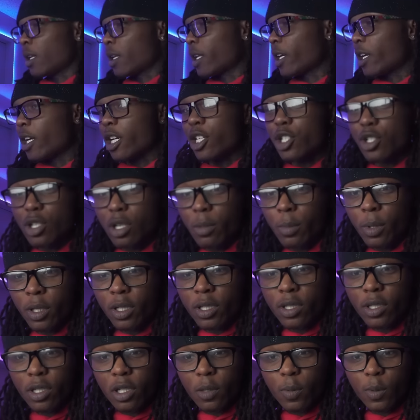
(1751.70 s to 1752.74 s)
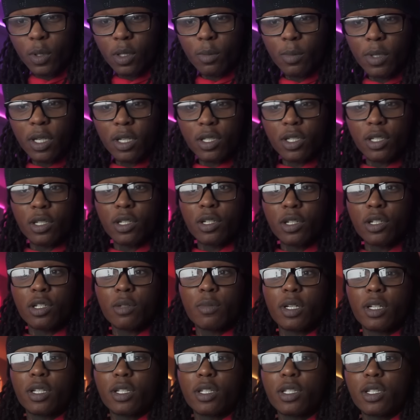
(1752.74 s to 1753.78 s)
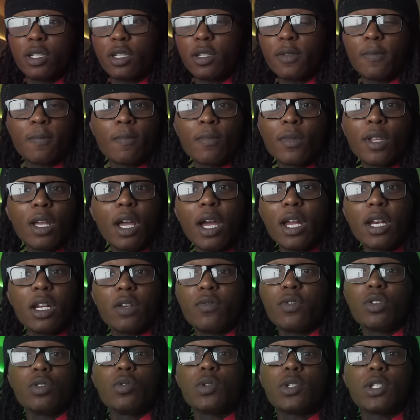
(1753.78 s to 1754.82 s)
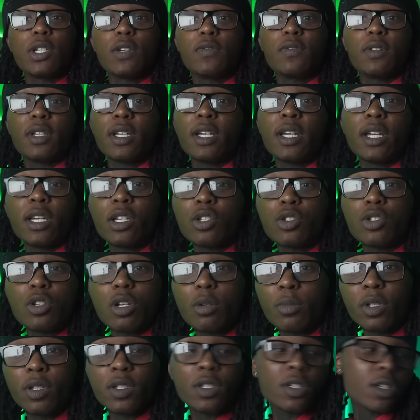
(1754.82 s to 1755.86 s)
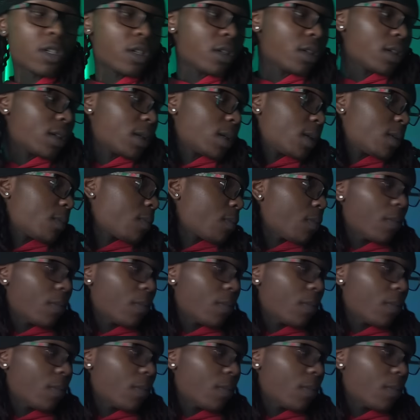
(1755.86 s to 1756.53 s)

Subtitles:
They got strawberry syrup and I'm not just hearing about this shit. I never knew Chick-fil-A had strawberry syrup, gang.